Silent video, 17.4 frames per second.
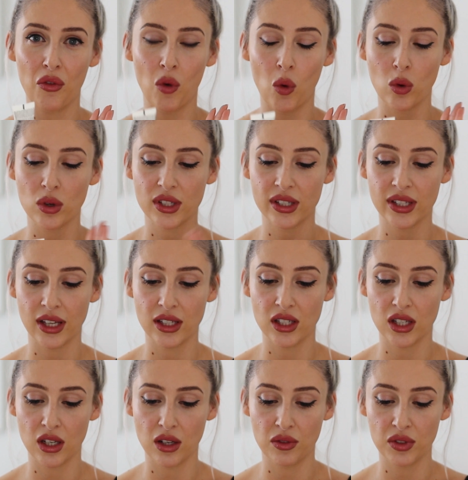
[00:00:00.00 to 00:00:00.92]
for
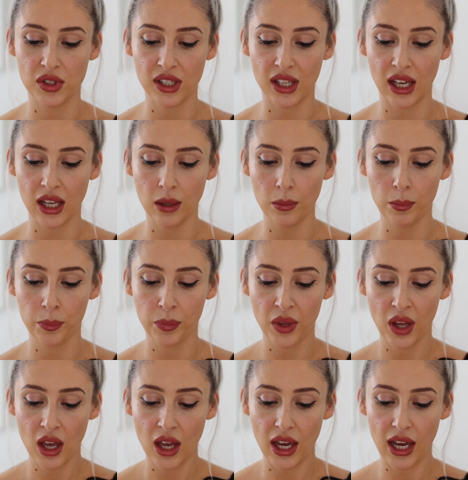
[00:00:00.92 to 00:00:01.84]
sensitive skin.
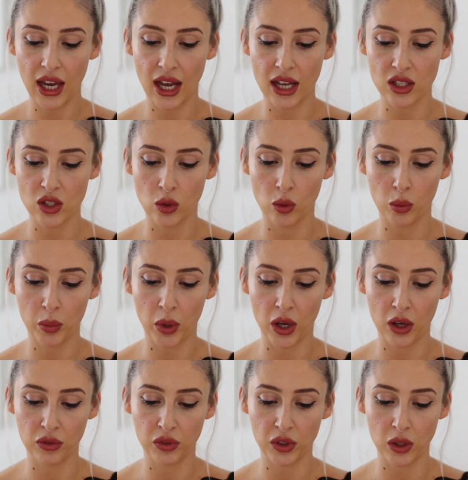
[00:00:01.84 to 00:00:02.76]
It has no
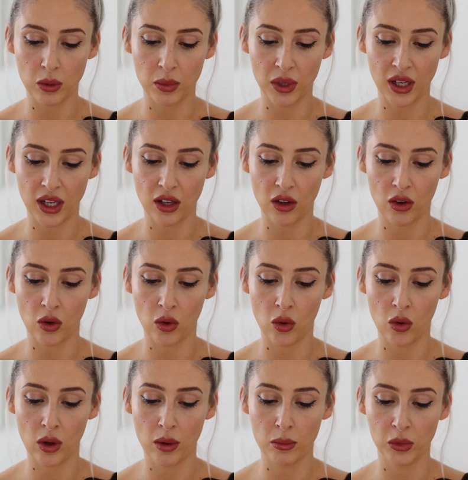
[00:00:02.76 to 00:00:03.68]
perfume in it
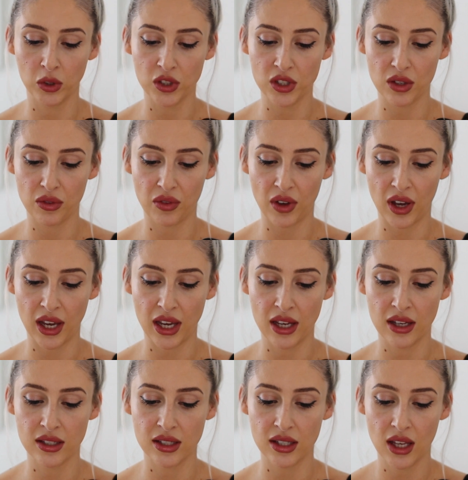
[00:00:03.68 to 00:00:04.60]
or
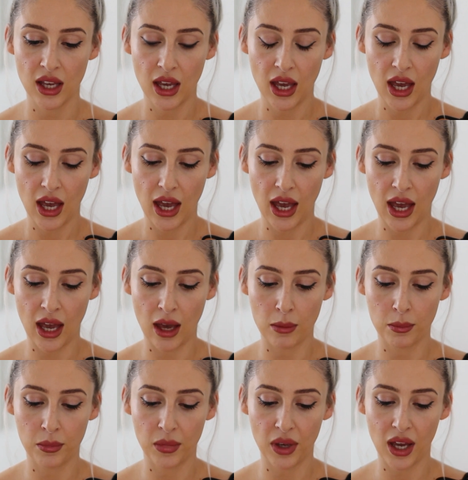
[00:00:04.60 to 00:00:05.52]
emulsifiers.
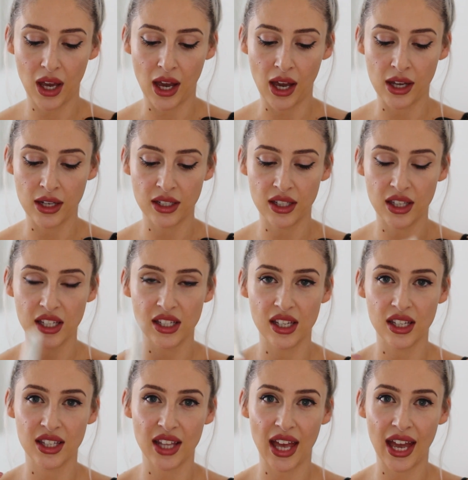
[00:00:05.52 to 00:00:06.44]
And this
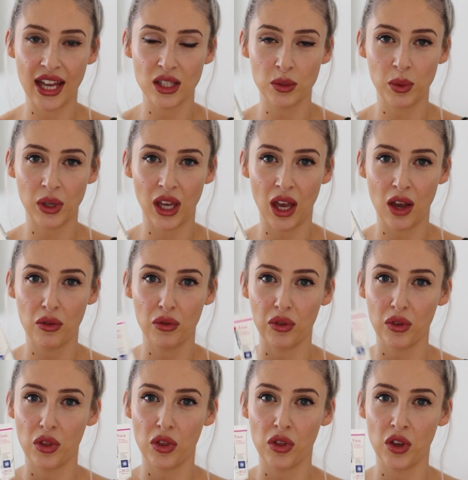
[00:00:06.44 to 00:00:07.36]
is SPF
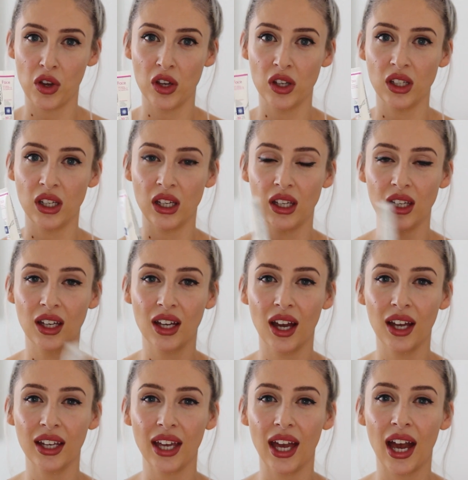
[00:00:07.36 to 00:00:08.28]
30. You
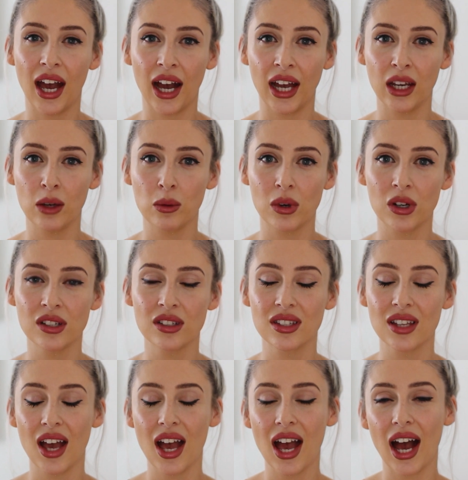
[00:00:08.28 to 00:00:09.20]
can get higher
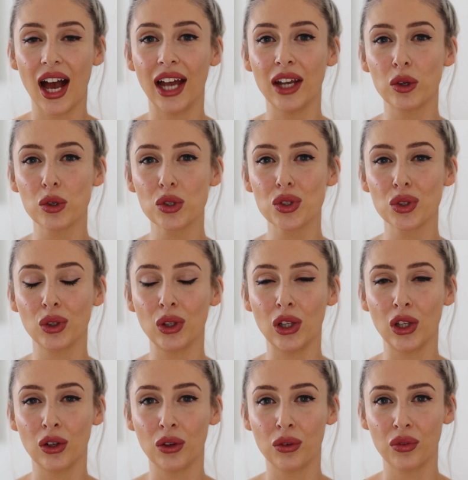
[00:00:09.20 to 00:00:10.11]
ones. I also
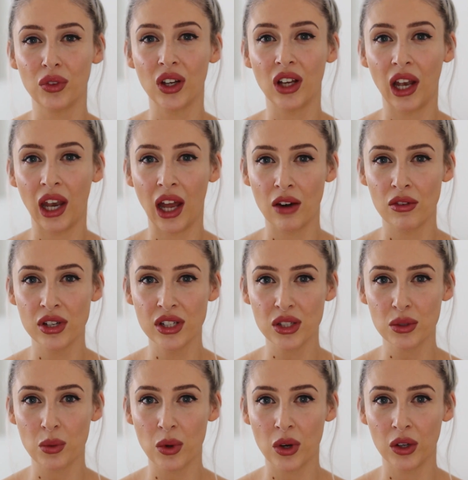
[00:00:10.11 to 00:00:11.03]
love the
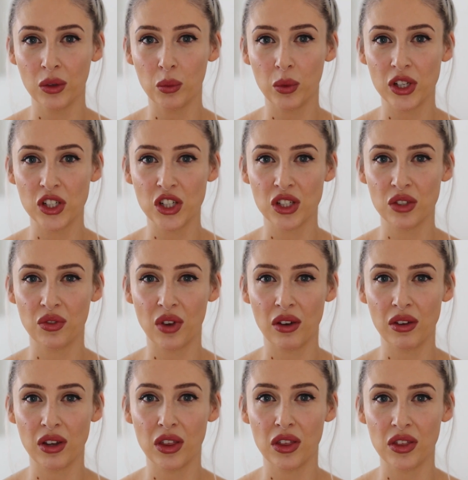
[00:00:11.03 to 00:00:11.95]
Clarins one, which is
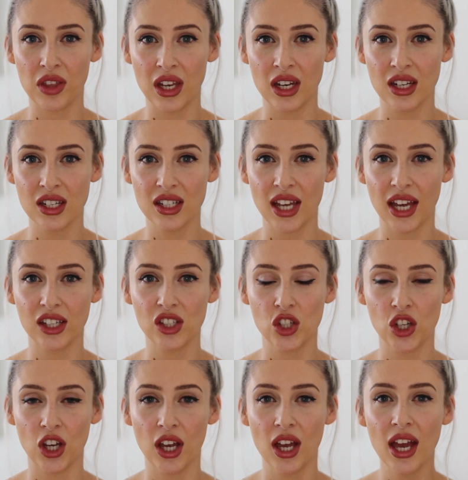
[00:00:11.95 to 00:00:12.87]
very thin in
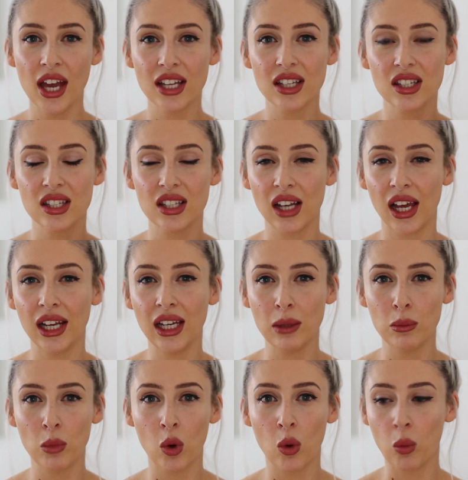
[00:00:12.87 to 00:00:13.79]
texture,
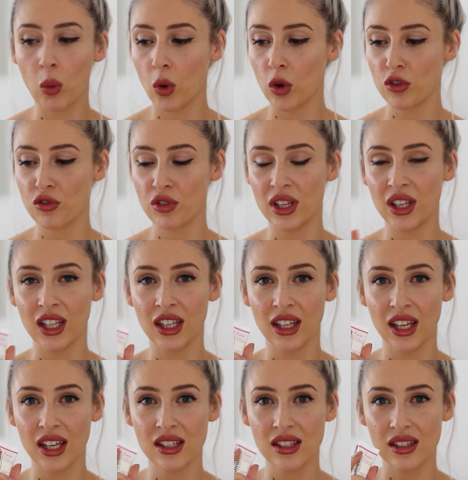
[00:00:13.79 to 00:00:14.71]
slightly more watery than
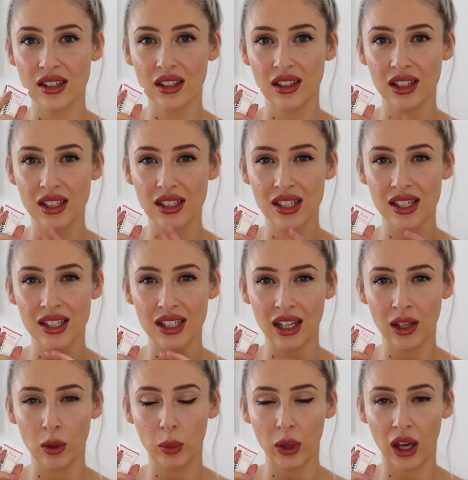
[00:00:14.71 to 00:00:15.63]
this. This is a
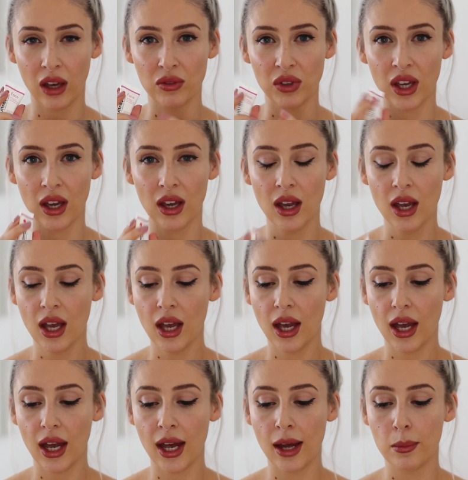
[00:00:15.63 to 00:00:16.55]
little bit heavier,
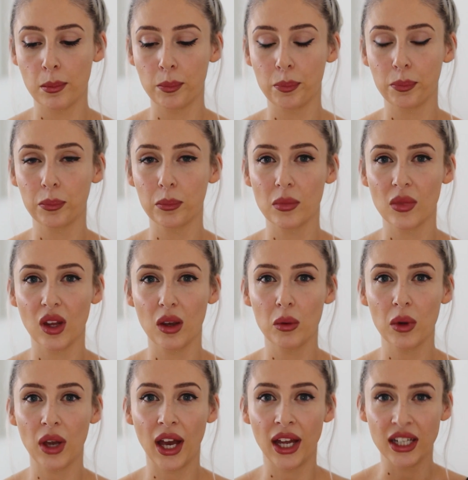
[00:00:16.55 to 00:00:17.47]
and
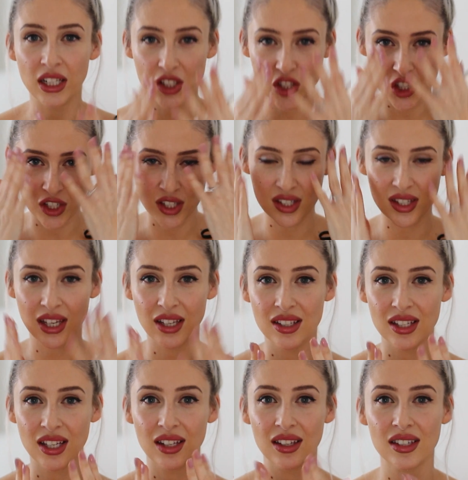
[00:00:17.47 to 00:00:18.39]
it just
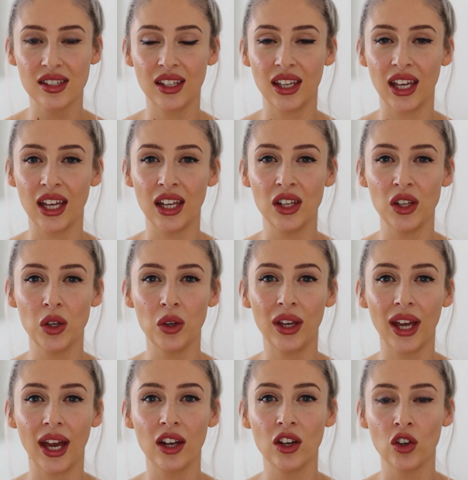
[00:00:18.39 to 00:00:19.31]
sinks into the skin. You
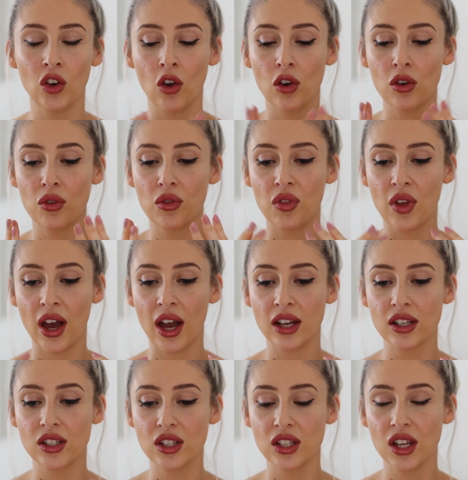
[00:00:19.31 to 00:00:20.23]
get none of
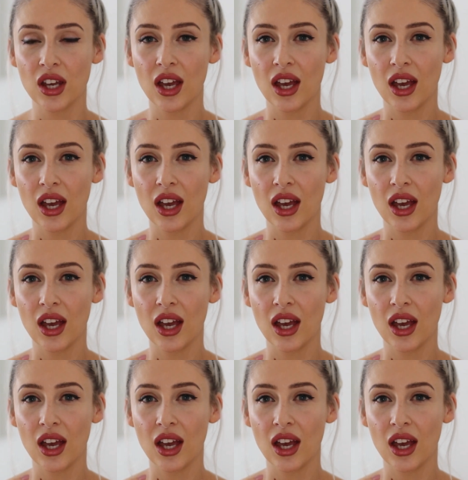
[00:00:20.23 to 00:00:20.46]
that